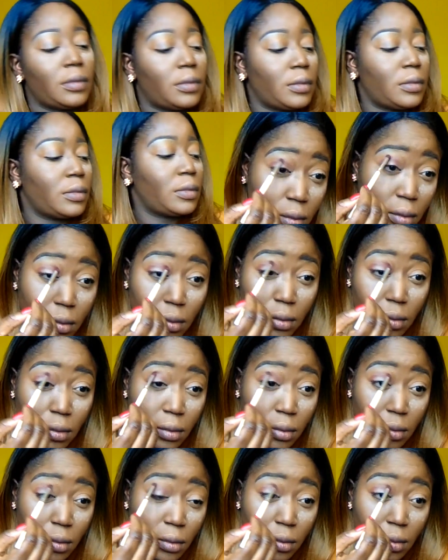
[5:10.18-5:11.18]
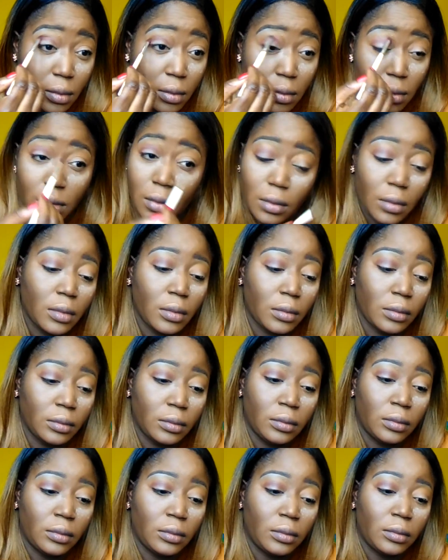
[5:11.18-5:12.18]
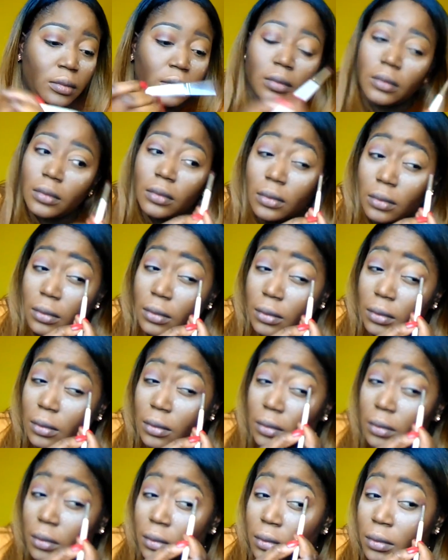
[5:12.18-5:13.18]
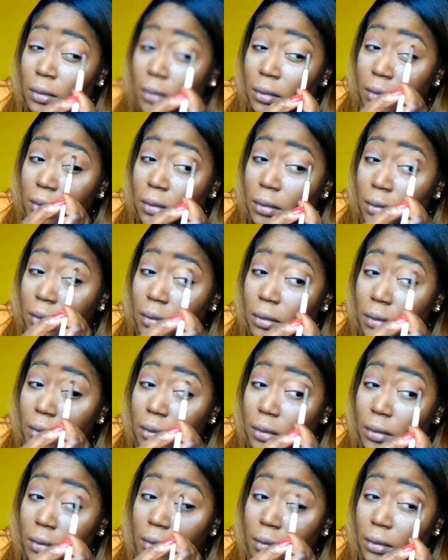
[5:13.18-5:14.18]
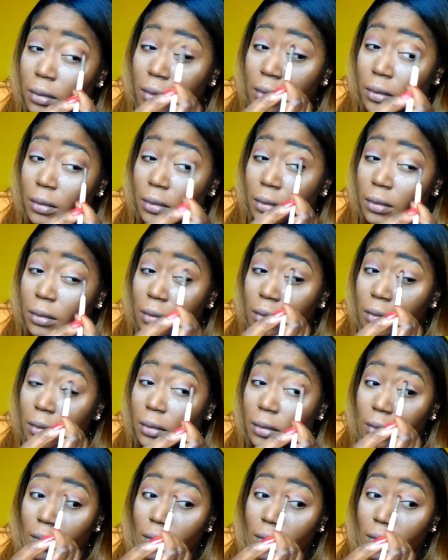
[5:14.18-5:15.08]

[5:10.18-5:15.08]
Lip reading: (no one is talking)